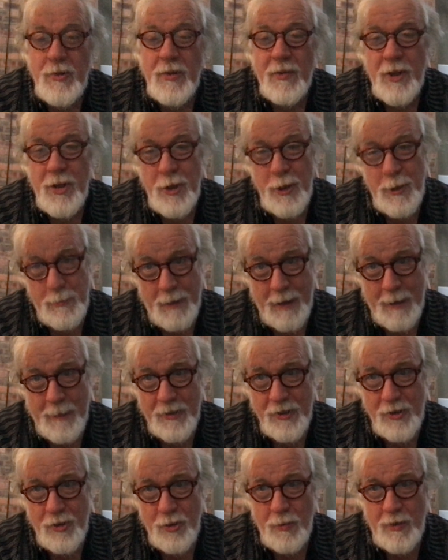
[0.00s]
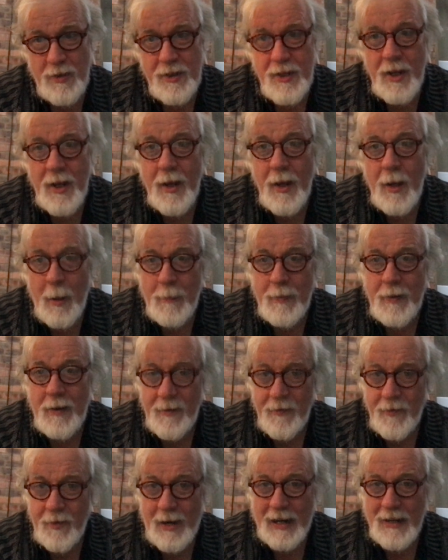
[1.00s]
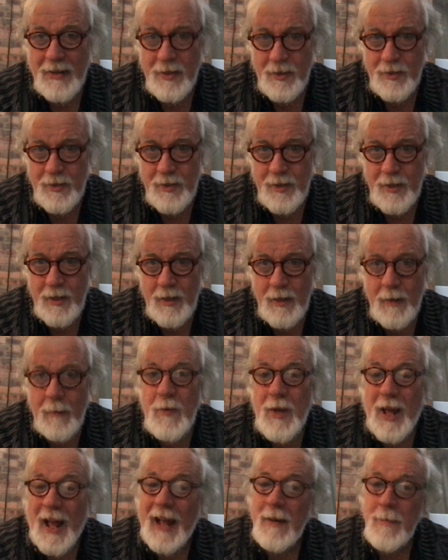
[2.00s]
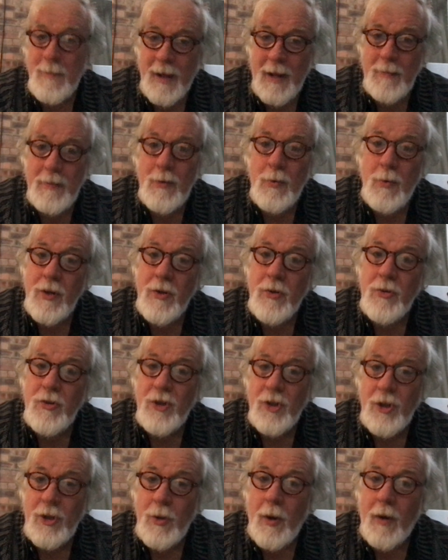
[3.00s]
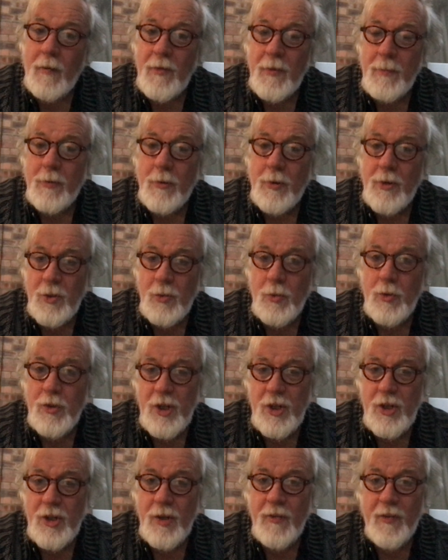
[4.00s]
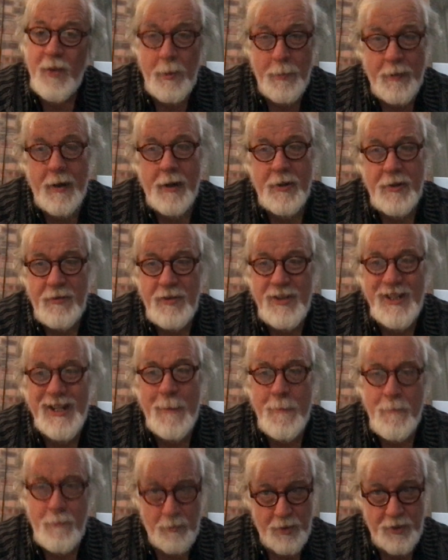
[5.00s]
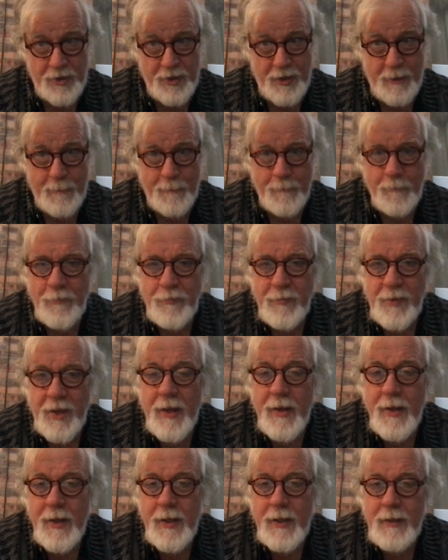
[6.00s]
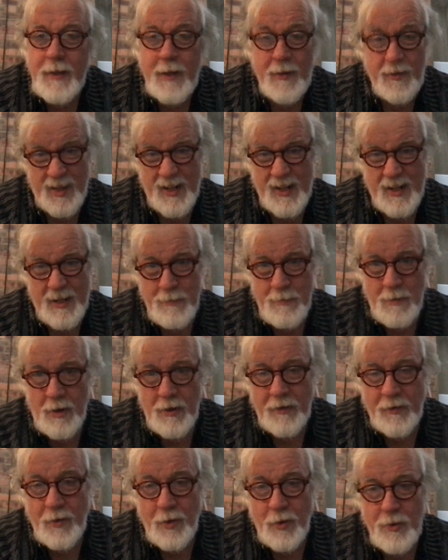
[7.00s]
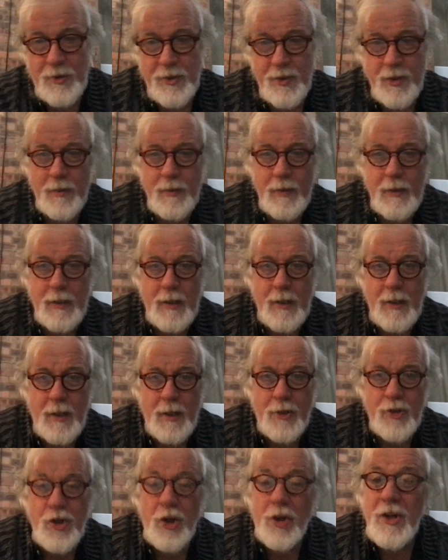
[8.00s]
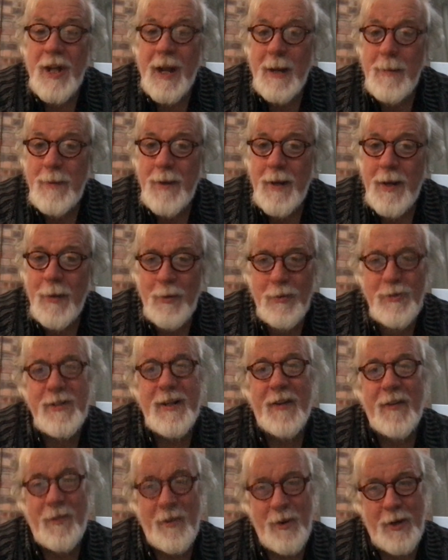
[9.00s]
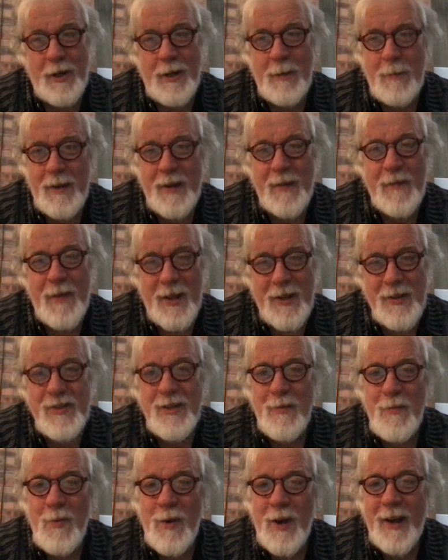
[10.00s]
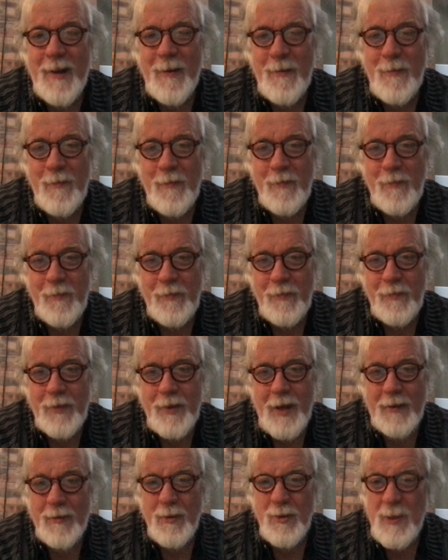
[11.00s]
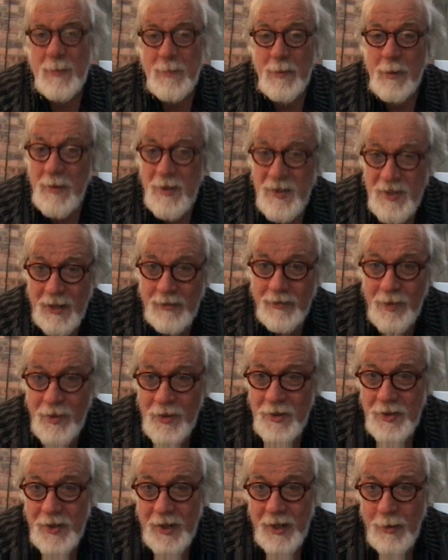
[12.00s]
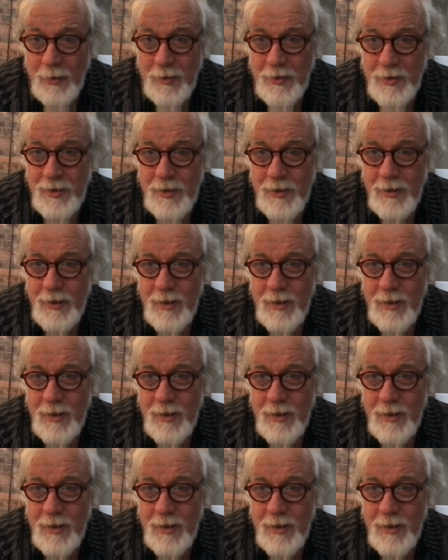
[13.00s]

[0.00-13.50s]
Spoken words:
of the newspaper stories appealing for actors, and maybe 1 or 2 of the boys who audition for the part of Tim, the son. If they don't mind, of course. John Napier will definitely be in there somewhere. I've also put myself in the sequence.